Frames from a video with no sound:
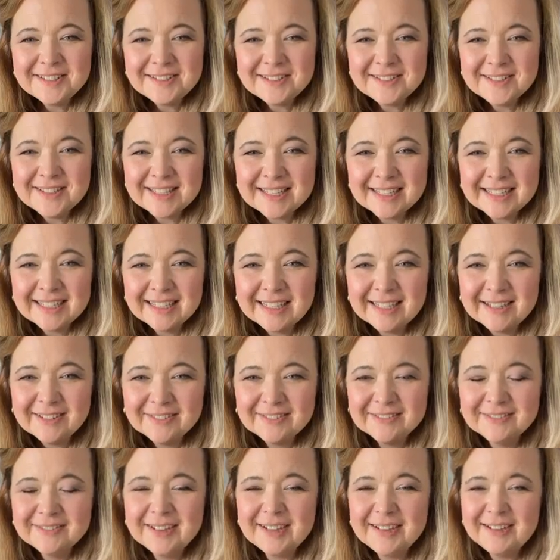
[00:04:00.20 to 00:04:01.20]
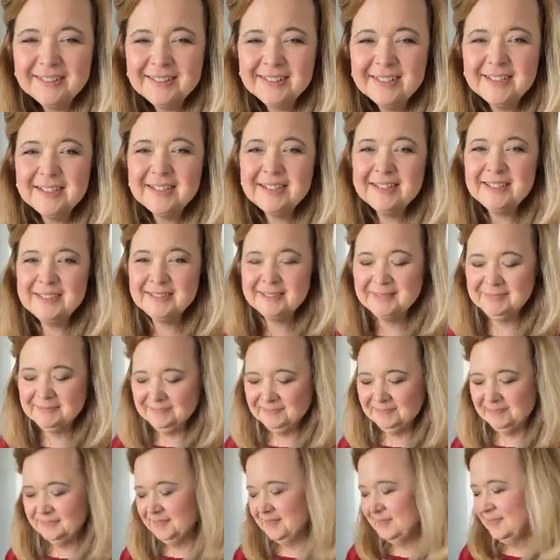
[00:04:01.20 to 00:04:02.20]
Susan,
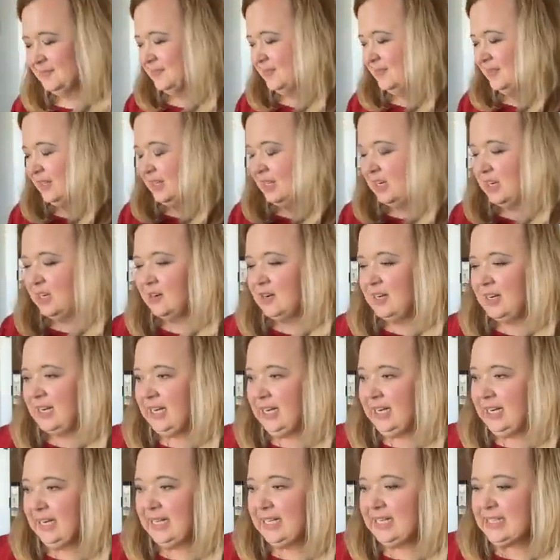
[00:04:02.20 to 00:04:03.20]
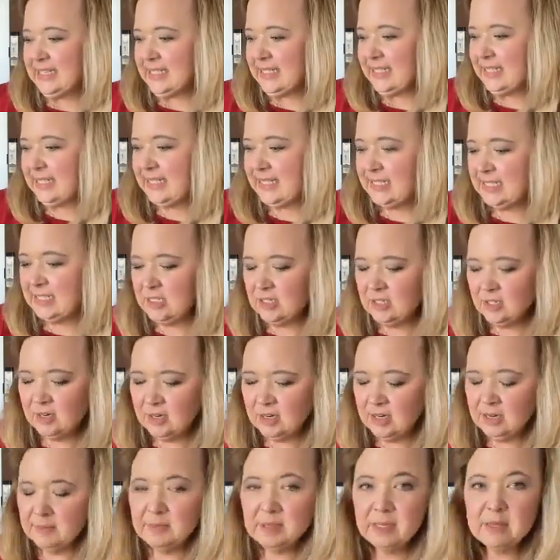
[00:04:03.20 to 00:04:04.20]
welcome. All right, let's get
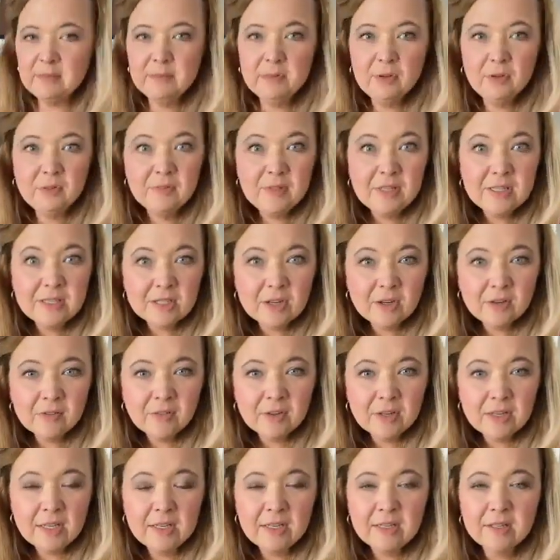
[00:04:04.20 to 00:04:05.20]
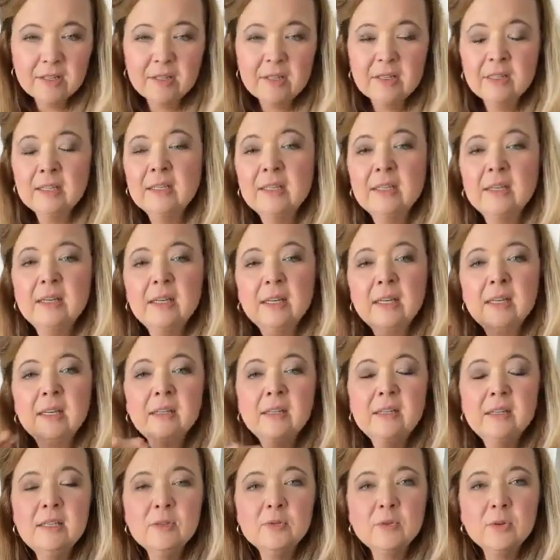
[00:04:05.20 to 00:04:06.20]
started. I'm gonna move these over here.
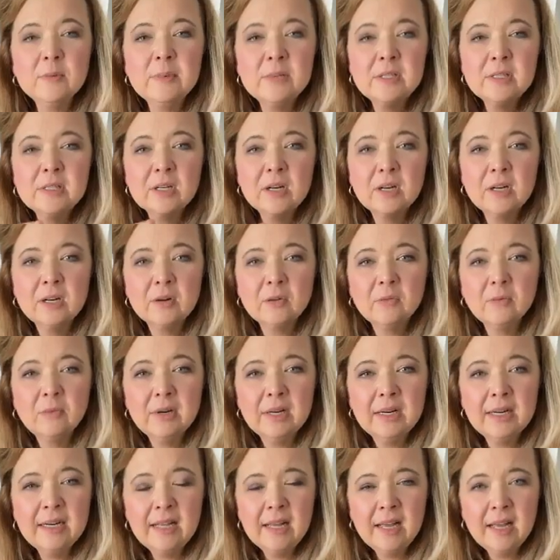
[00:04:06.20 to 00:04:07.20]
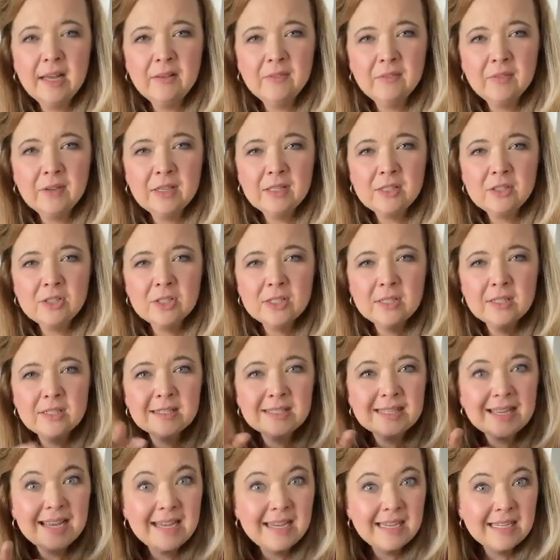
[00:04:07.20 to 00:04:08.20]
These ribbons are 1.5
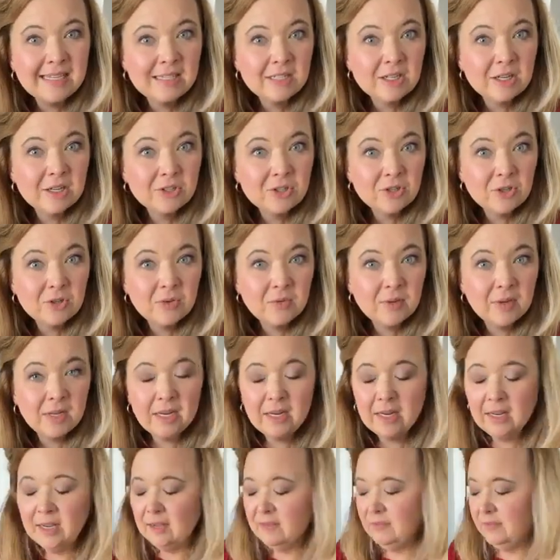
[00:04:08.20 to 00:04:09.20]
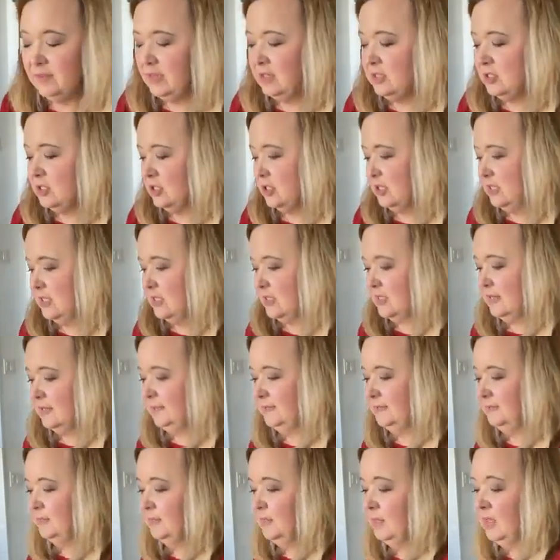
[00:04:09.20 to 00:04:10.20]
inches and 2.5
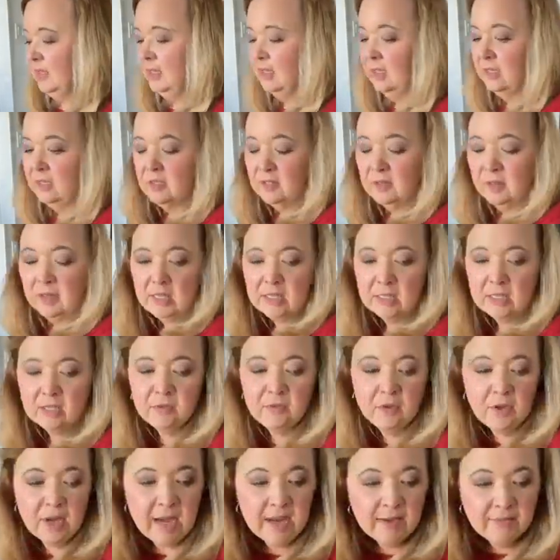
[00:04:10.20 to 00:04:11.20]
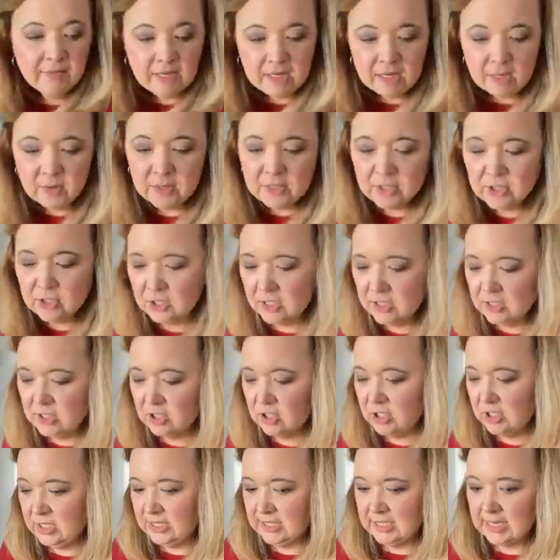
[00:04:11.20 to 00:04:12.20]
inches. So guys, if you have any
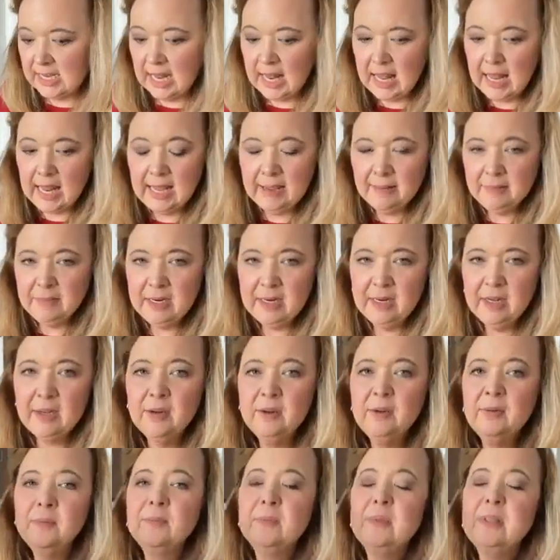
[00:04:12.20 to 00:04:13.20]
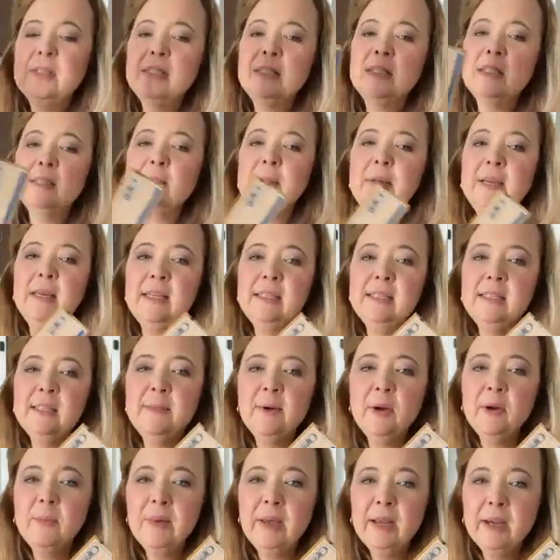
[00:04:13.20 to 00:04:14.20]
questions, just let me know. This is my
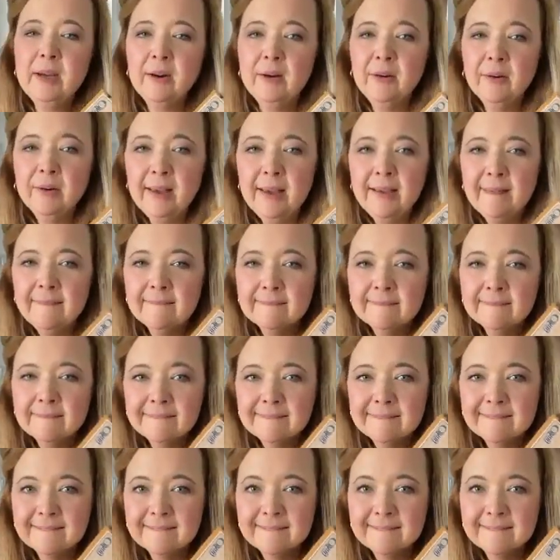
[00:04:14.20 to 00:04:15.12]
easy bow maker, okay?